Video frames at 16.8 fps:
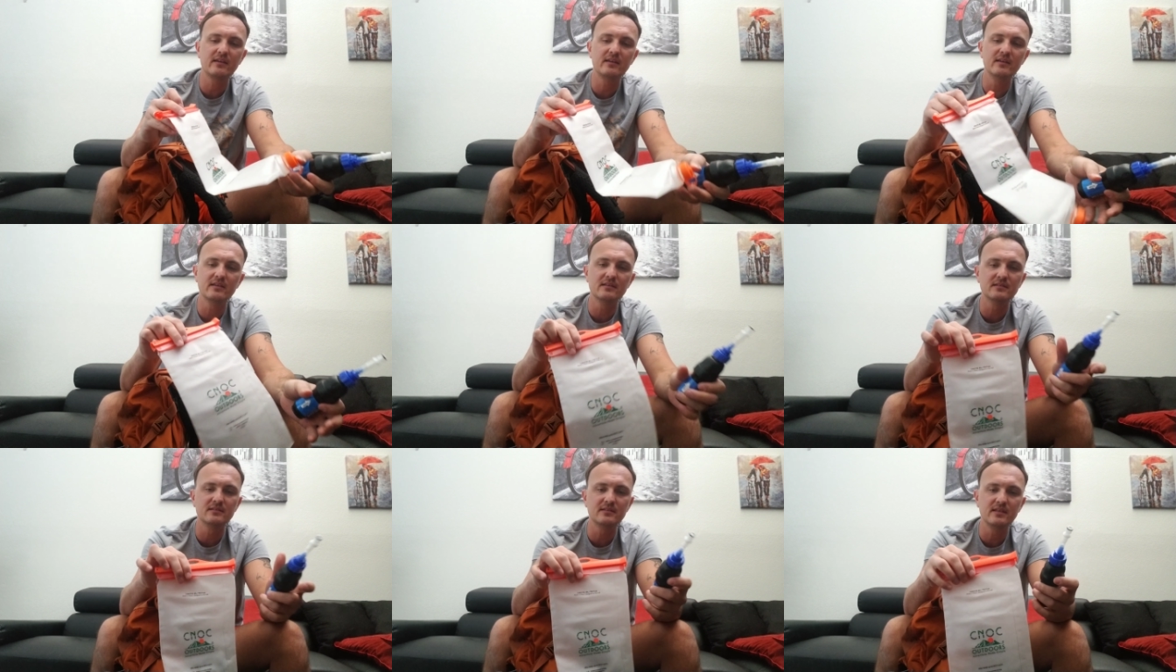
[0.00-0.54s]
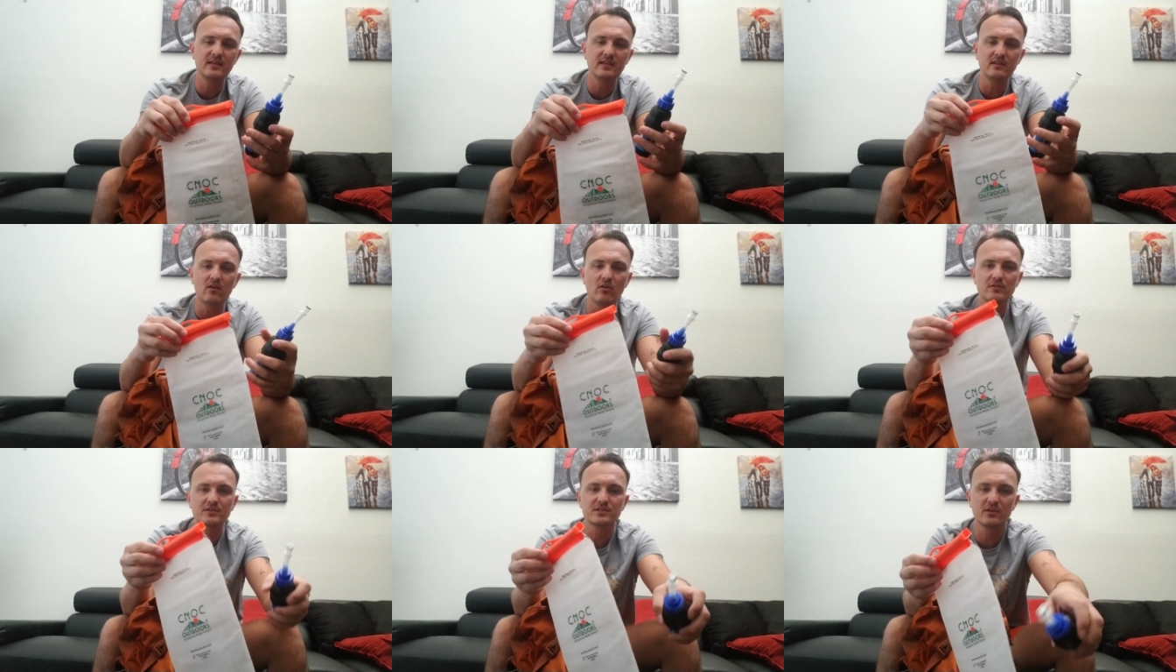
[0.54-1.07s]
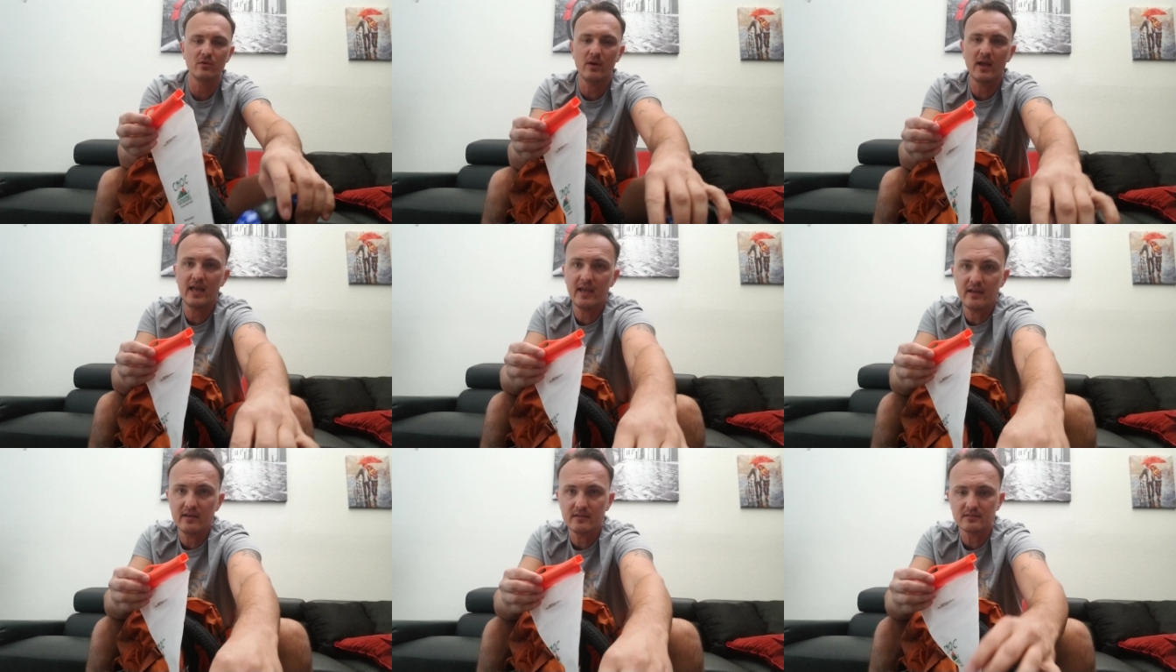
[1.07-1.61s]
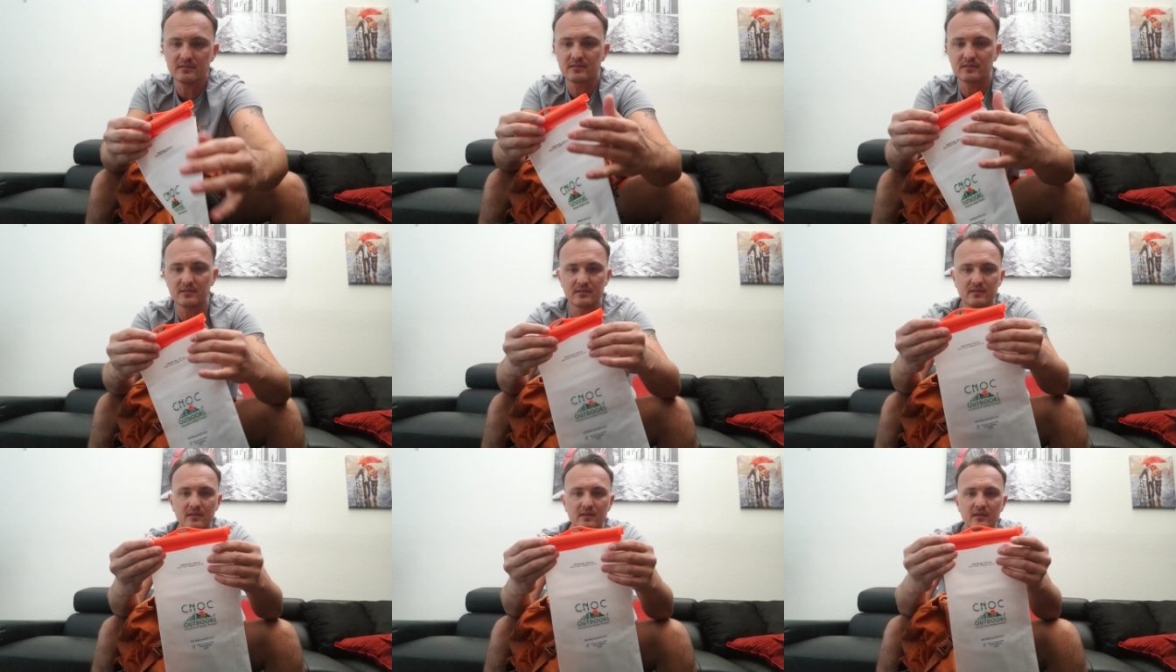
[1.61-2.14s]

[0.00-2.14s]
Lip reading: is it also has